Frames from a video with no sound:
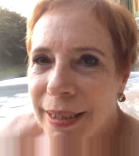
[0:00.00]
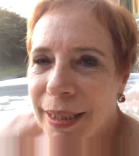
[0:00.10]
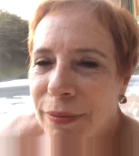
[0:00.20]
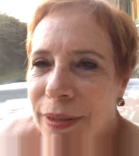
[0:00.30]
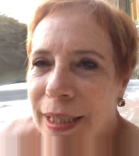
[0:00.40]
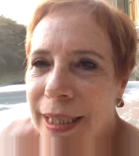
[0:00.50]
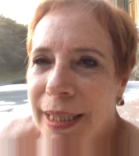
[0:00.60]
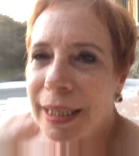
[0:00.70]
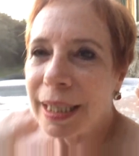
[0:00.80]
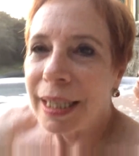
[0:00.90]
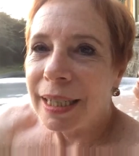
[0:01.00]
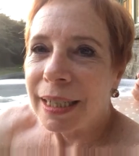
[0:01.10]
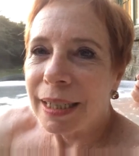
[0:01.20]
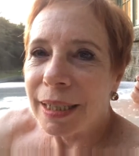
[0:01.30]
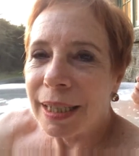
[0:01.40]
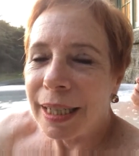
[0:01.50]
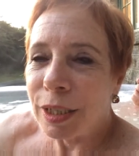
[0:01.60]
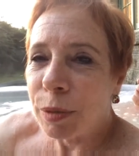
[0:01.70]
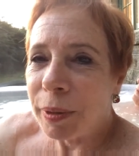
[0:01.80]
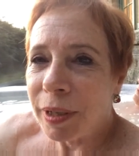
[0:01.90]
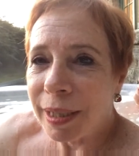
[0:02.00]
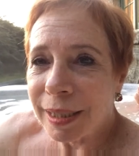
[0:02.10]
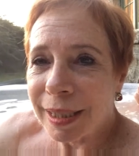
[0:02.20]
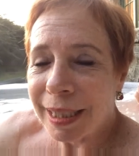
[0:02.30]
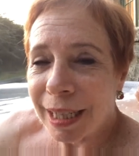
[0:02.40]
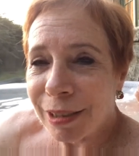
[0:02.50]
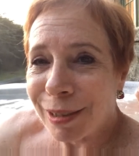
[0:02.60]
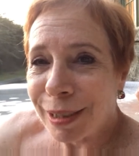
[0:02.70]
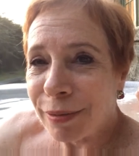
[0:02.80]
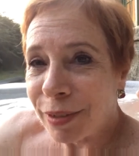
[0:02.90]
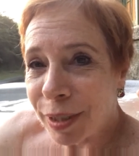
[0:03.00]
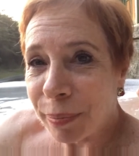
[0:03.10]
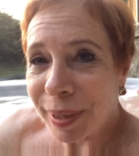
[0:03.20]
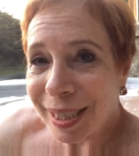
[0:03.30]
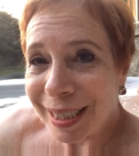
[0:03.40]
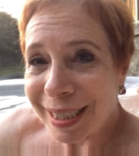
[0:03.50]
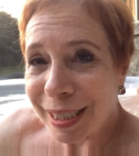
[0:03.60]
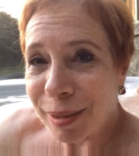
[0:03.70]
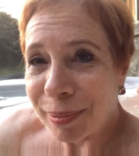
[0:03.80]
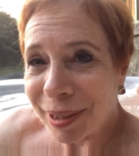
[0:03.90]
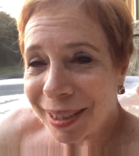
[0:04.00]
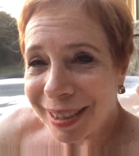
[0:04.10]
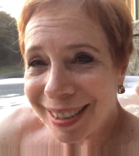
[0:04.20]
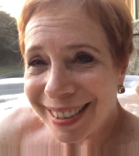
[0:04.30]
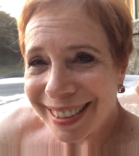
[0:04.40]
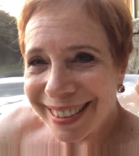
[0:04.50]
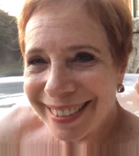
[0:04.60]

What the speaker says: definitely an experience, and actually a very pleasant experience.